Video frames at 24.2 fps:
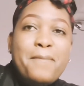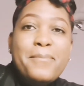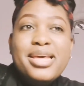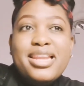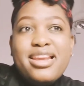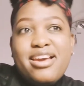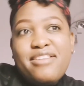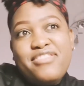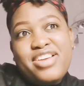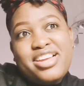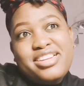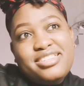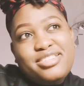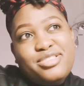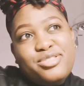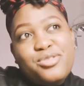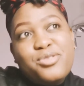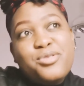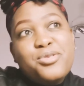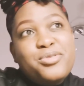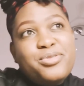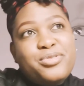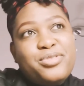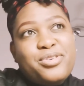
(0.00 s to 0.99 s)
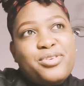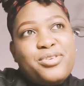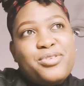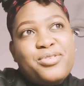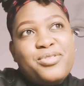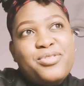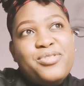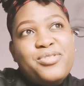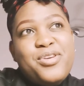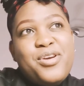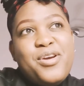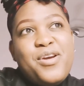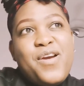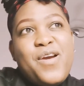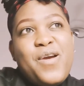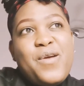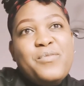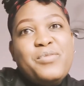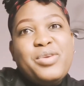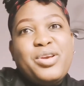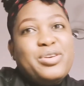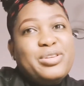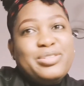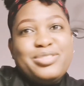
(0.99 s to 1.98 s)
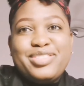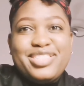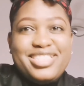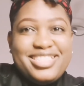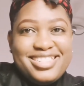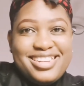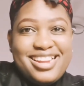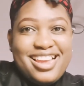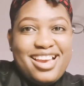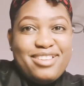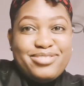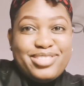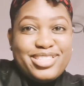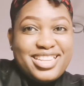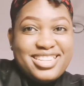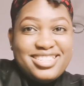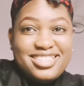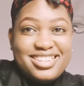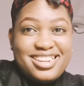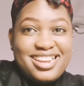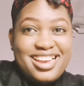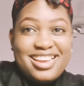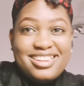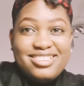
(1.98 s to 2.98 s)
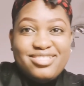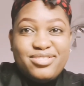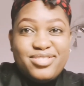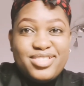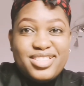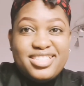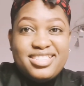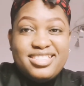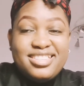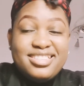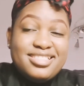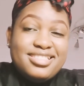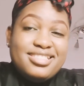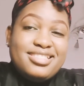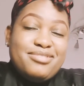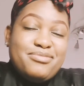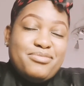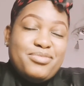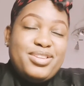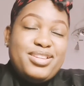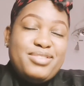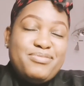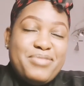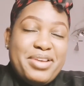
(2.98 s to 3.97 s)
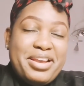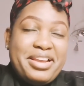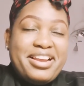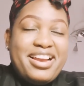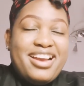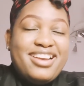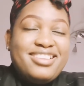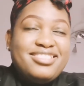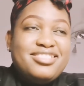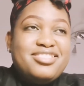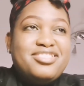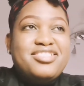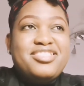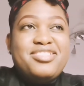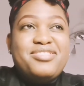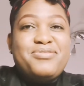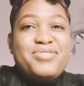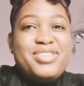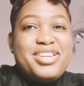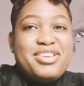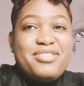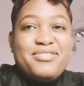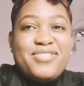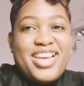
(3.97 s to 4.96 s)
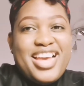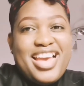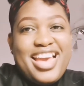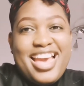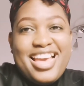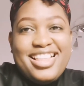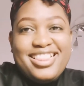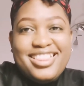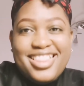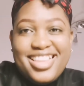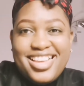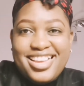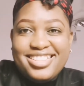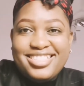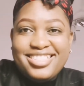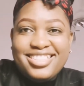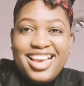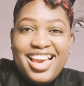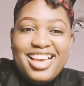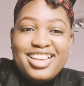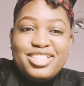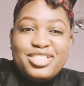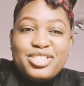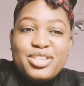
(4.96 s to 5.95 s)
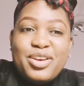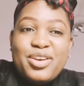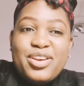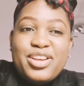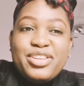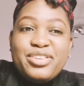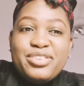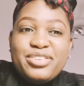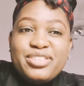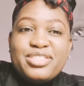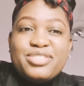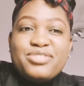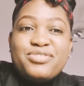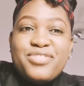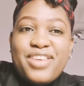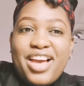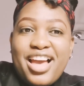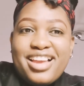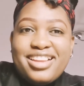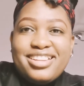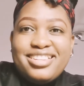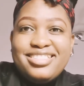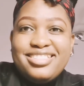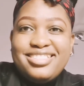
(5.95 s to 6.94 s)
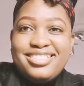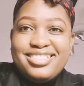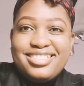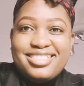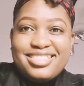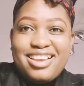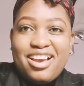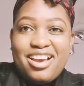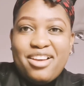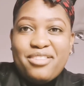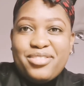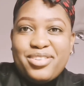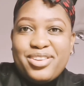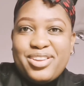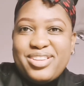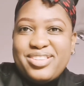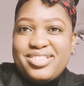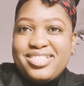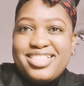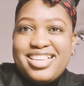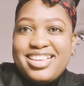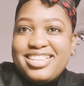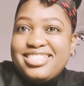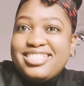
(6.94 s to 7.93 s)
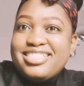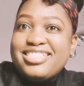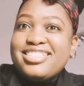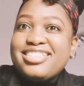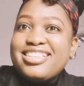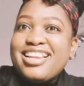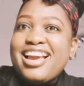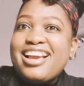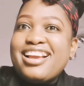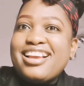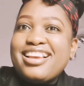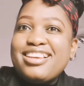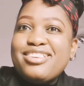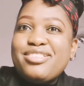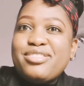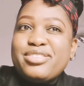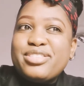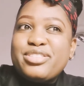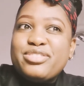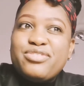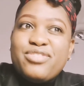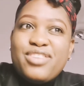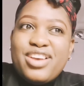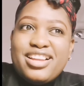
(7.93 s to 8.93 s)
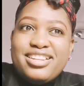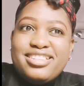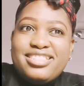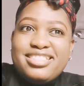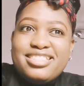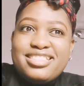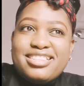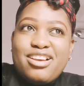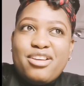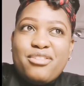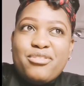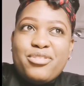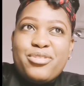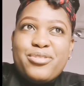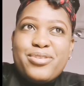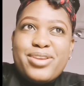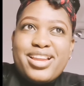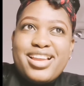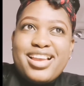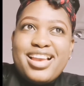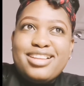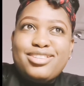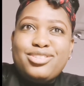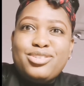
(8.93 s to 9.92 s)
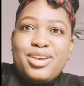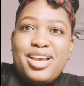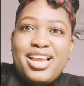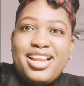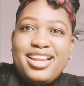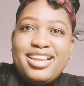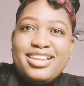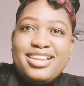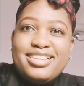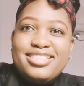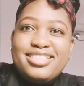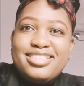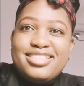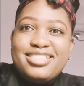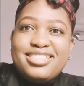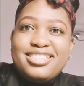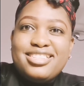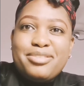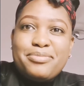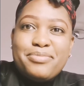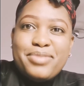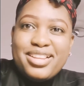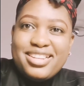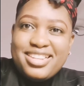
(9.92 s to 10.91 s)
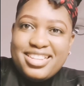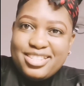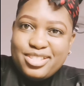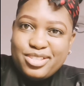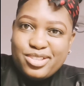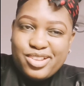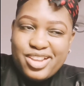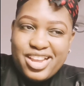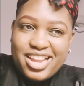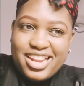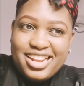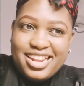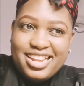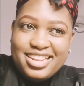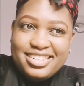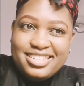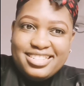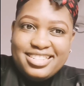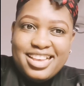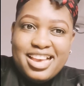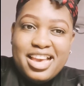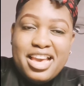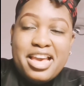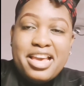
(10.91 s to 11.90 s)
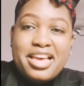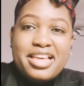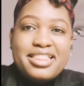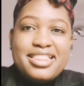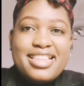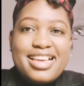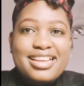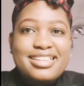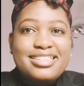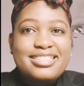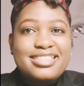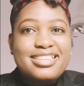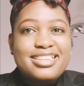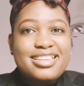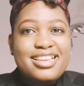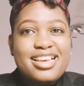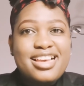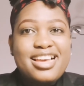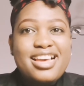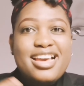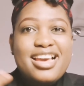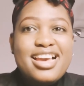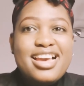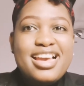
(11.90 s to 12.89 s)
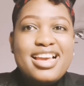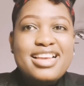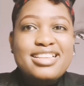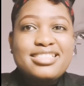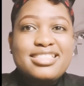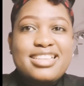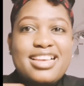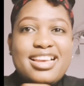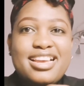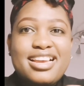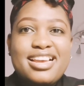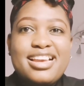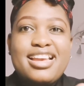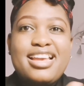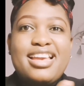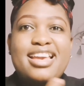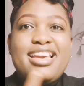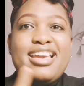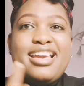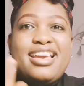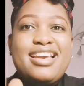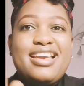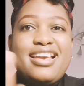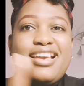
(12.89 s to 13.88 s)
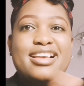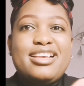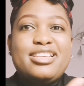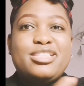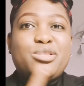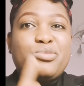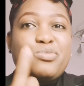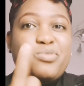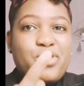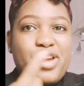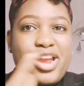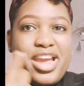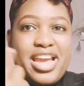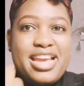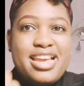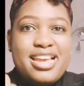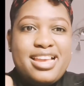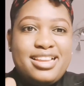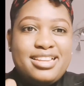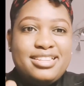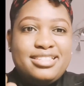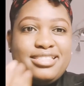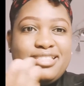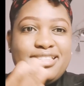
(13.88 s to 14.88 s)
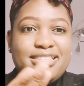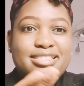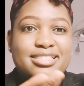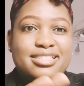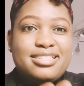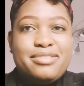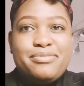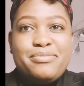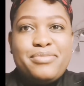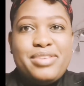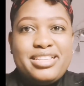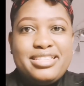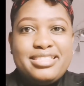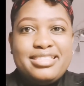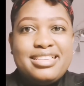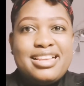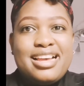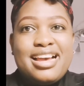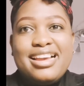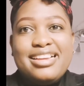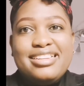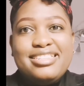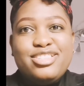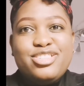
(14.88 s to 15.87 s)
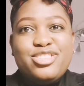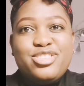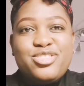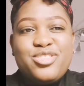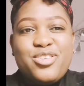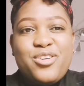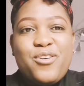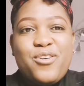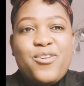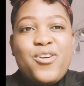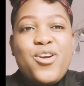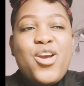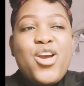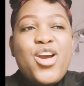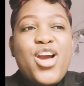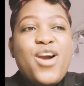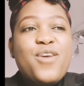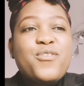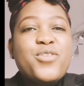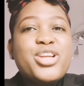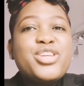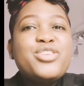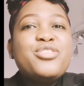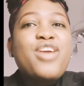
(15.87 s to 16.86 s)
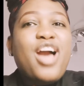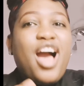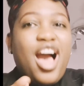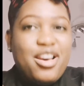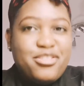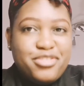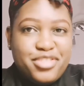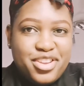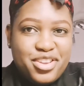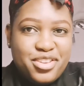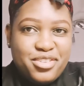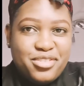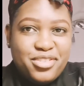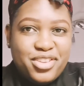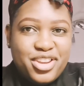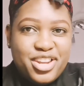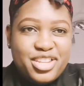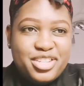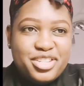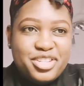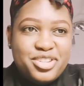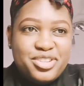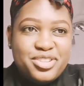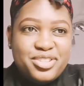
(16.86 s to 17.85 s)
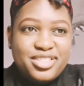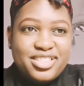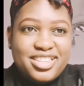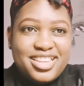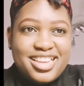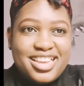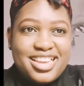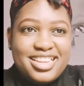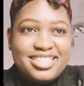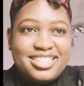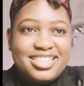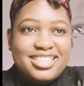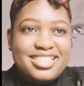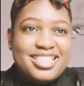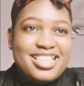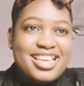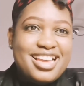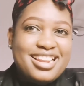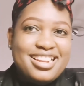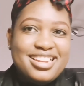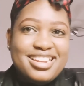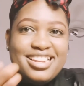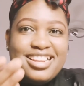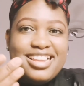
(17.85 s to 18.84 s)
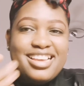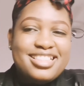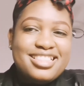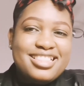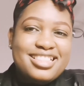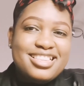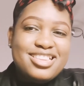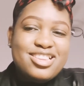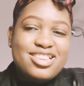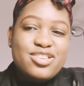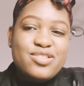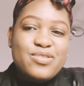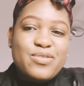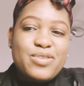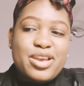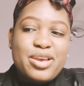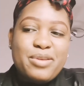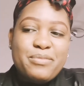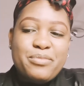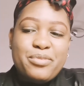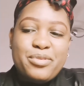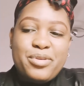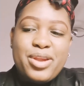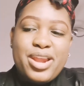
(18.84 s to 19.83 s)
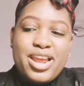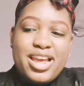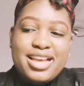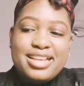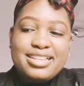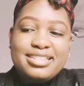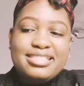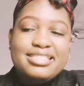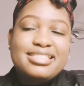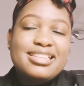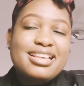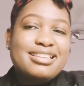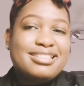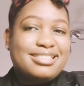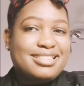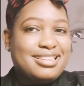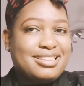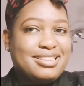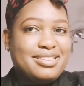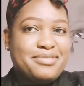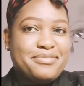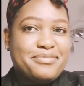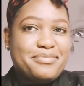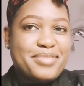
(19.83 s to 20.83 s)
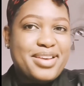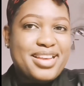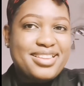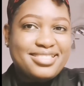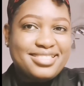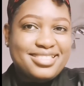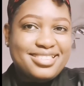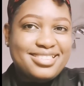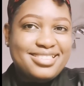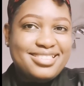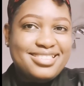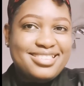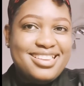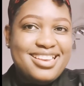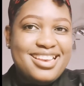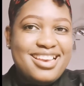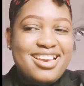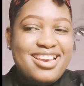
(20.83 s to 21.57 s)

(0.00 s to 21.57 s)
But I find it cool though, because we didn't have such a kind of a system in my country. We never had this. So it was fun discovering things, just like it was fun discovering a toilet, this Japanese toilet that has a spraying system inside, when after you finish using it, then you can press a certain button